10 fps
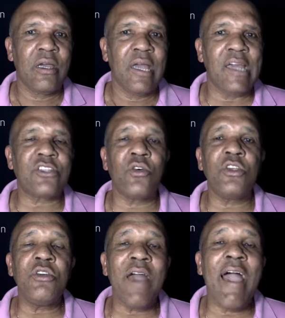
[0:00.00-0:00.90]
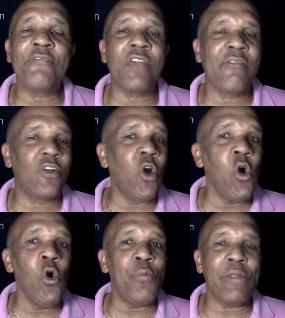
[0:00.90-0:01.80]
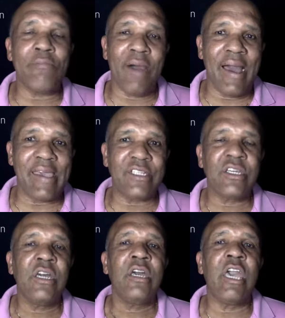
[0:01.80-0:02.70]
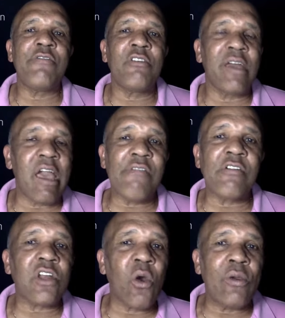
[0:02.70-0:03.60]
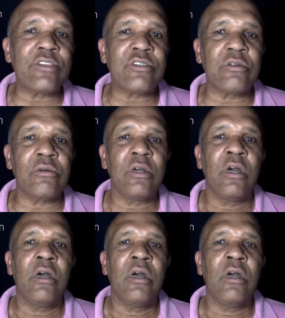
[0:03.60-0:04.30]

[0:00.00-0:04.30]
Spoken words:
And so you have to have an open mind if you're ever going to